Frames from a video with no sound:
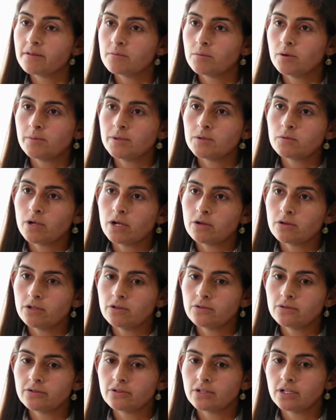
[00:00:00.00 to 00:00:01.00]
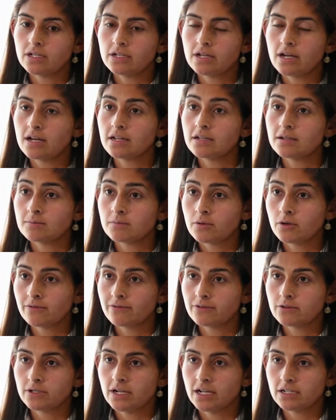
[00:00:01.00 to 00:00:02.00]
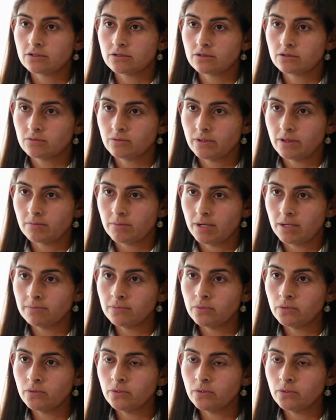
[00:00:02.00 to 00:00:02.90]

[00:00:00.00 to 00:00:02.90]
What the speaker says: the moment, we are using a number of connectors with Mambu,